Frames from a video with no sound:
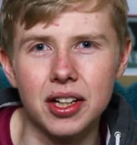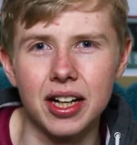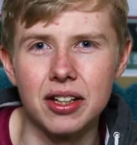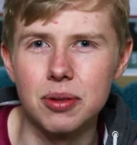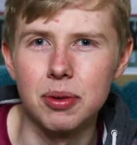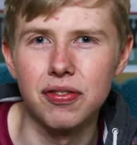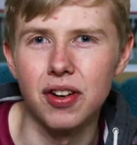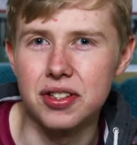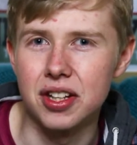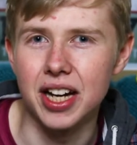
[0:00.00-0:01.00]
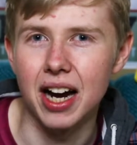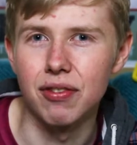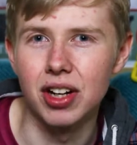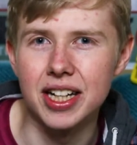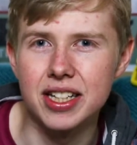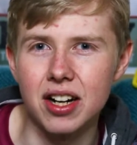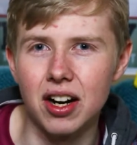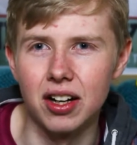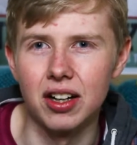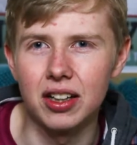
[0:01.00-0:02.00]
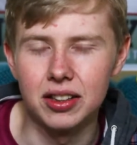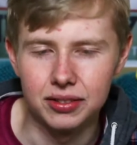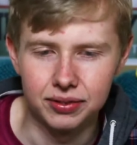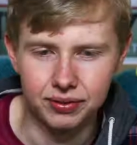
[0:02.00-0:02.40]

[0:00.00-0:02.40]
Now some of the fonts that they have released are,